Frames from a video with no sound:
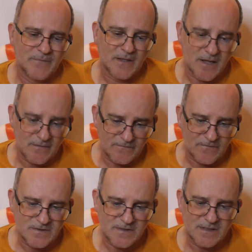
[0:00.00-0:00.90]

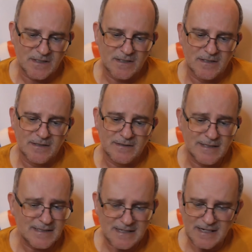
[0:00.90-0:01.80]
comforting,
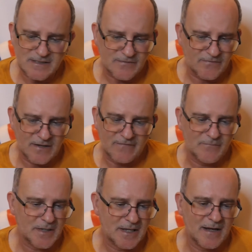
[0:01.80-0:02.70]
these acts of love
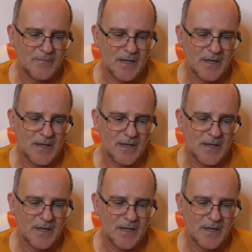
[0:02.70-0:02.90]
become